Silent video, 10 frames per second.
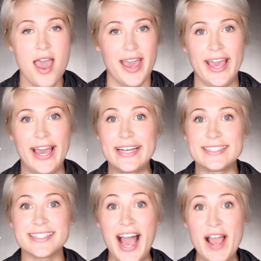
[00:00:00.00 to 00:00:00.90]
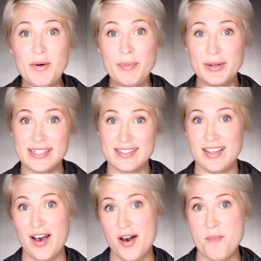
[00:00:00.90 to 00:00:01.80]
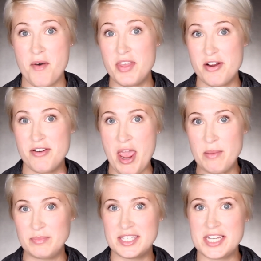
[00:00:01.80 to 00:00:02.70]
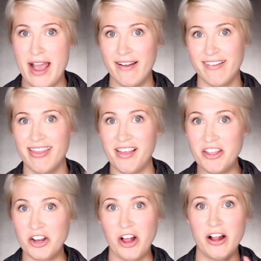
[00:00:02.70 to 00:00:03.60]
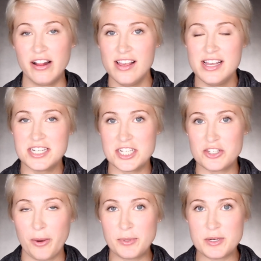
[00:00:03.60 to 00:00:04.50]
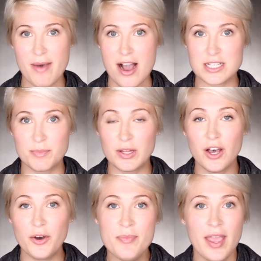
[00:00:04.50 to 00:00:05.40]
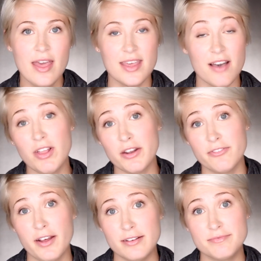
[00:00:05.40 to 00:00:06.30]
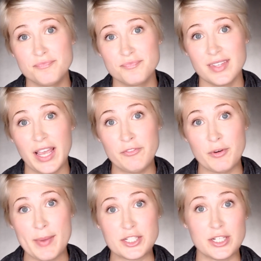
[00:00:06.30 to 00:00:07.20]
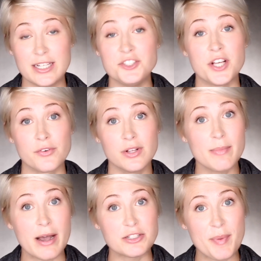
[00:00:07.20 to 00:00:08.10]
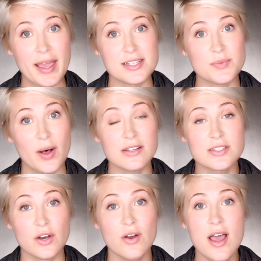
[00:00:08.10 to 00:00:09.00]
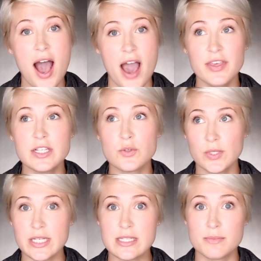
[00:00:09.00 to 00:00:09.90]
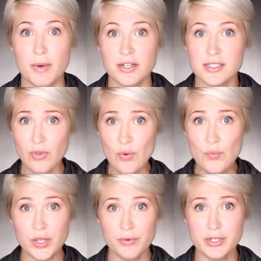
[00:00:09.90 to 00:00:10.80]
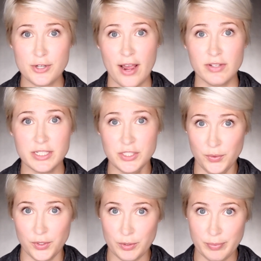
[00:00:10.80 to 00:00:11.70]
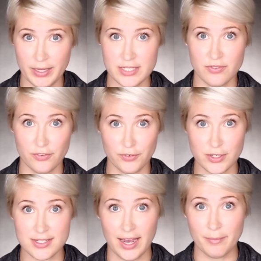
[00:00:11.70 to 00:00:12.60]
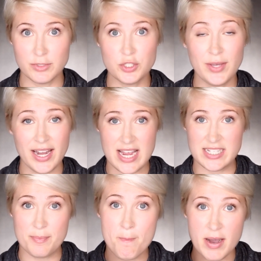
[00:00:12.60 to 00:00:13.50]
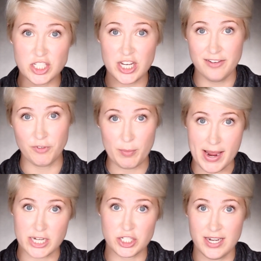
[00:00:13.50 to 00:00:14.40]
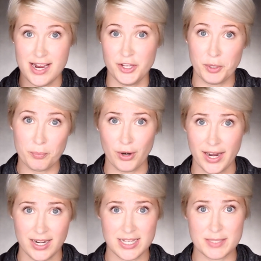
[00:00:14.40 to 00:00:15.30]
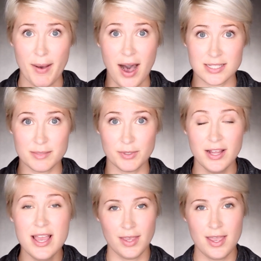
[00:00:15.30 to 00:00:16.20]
And I will put some of their names down in the little description box below. They have a lot of fun information in general about Japan as well. So I think it's really smart when you are traveling to a new place for the first time to get as much information in your brain as possible.